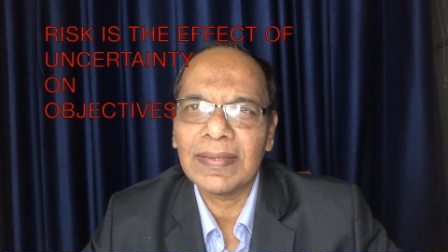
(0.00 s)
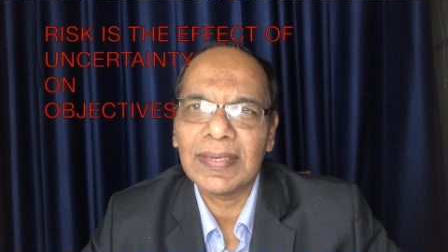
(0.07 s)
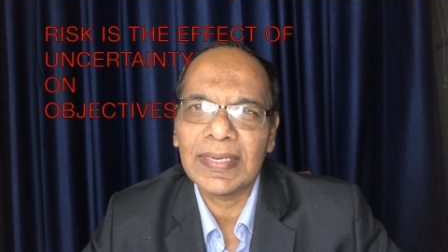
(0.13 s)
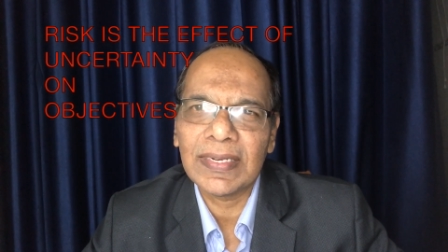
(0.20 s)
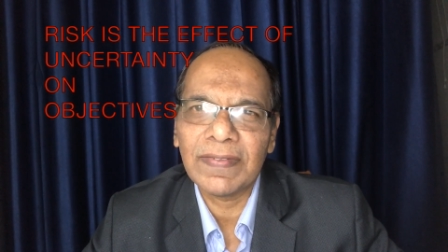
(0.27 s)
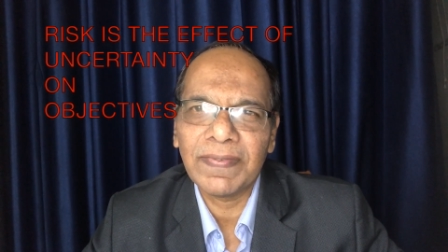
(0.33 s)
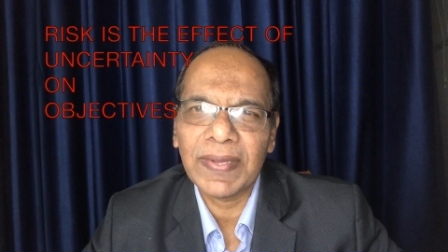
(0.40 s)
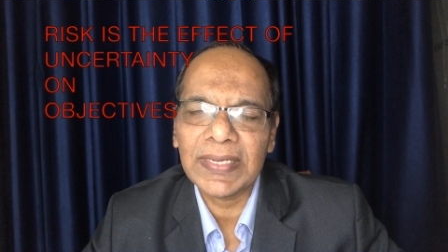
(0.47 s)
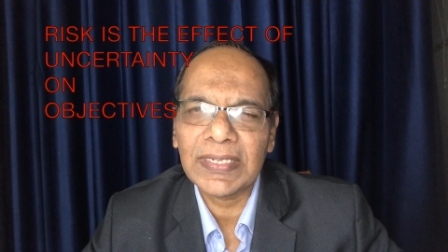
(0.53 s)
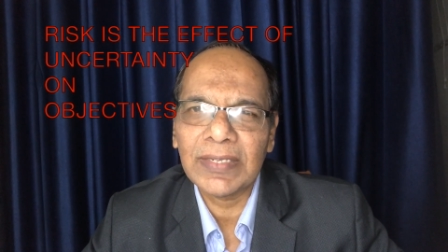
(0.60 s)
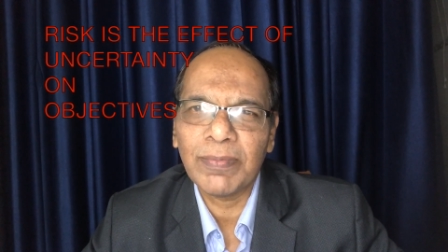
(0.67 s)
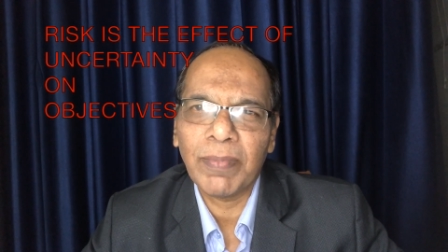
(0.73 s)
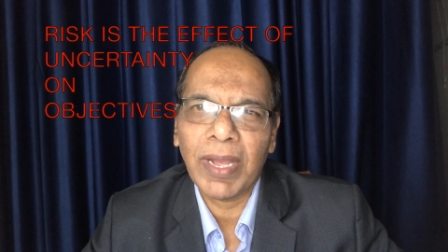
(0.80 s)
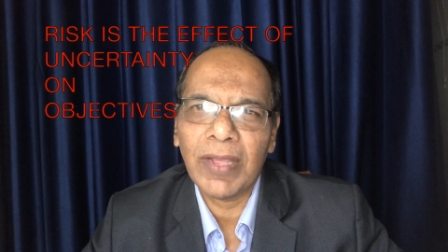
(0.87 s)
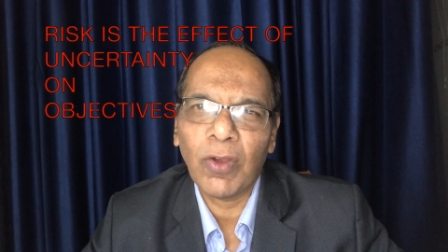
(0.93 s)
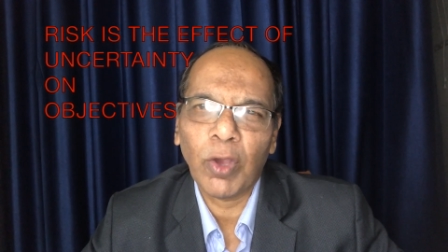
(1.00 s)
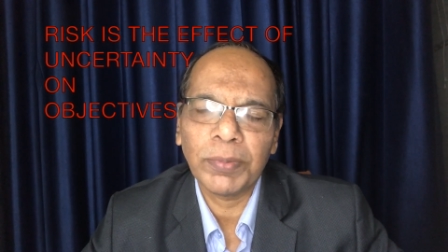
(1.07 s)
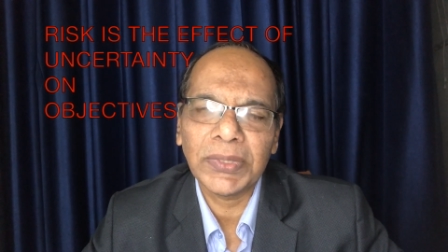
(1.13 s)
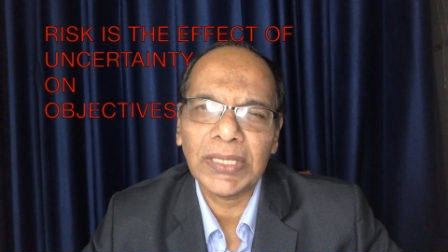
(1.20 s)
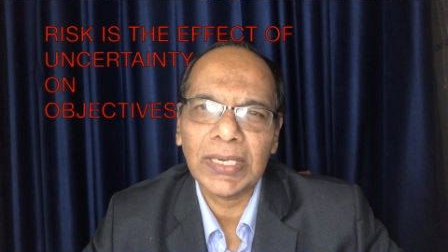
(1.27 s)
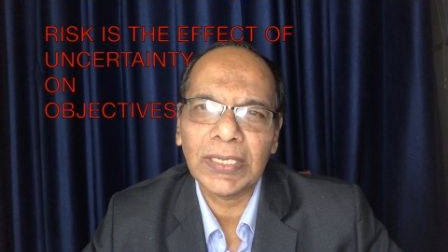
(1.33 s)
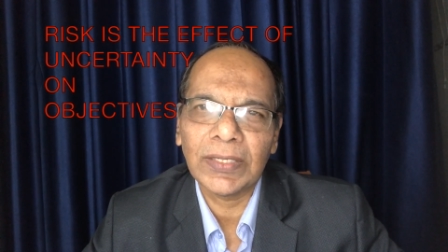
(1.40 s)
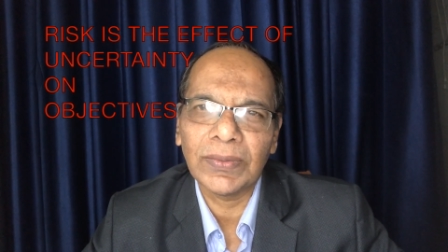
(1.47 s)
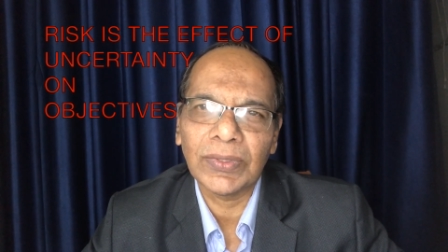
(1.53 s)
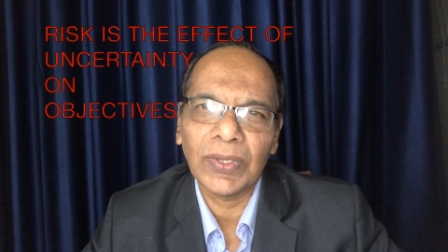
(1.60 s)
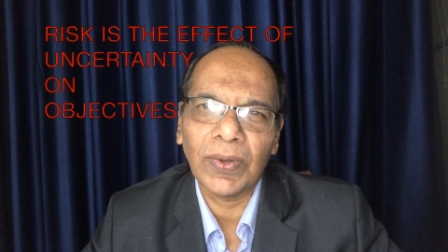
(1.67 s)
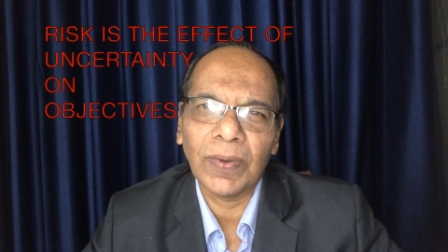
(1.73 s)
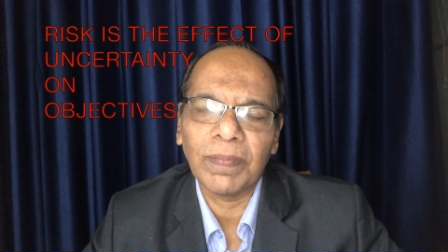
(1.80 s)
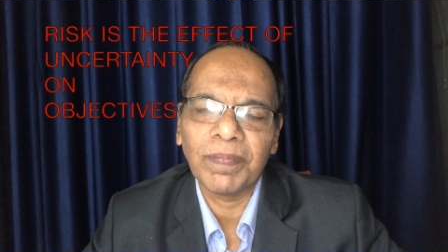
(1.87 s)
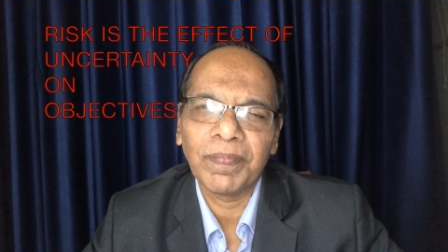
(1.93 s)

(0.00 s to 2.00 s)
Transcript: it affects my objective. So